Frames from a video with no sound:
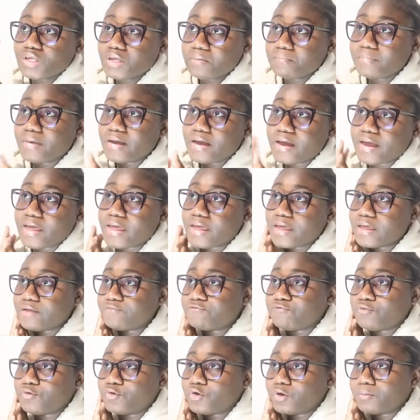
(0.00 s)
my
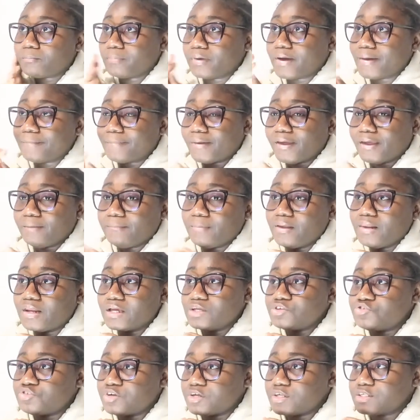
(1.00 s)
phone number, my email
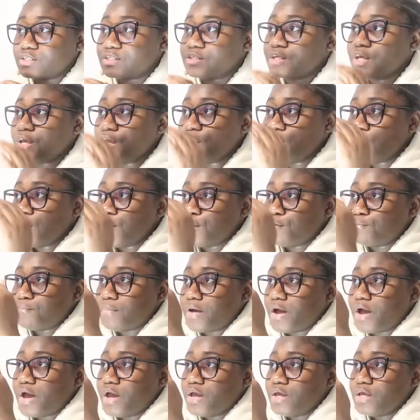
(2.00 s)
address,
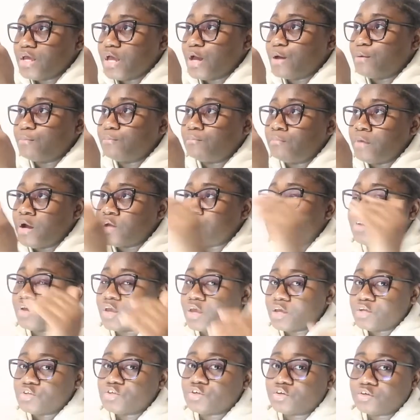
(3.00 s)
my
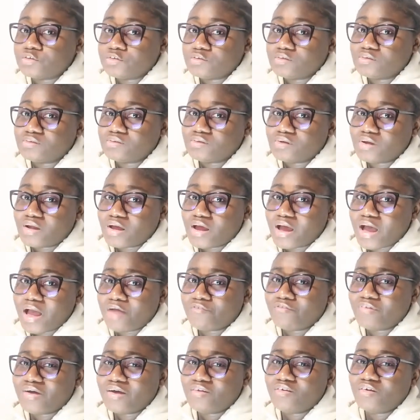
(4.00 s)
education. I
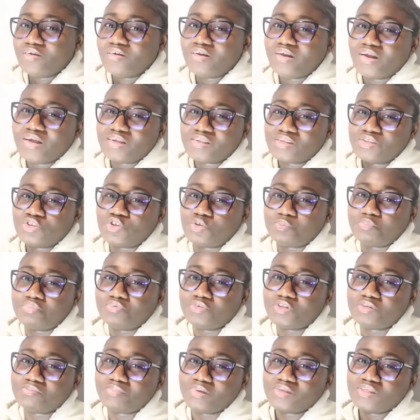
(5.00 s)
even had the audacity to
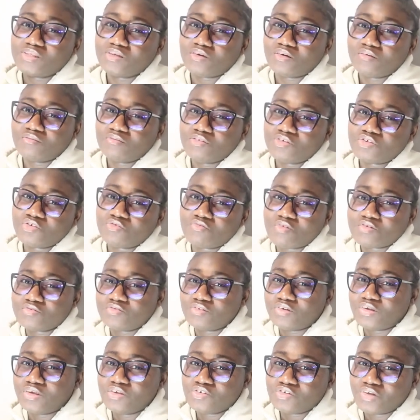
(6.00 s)
put my secondary school
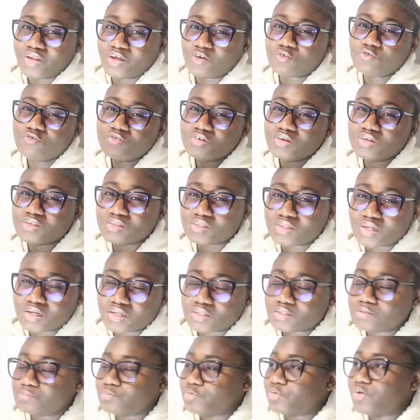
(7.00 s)
education. Like, who needs
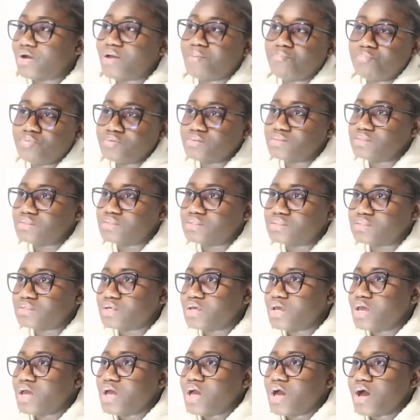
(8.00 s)
that? But I put it.
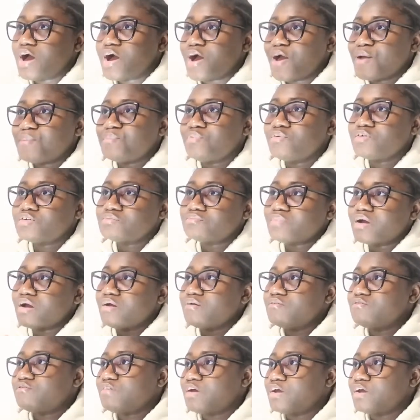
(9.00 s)
I put my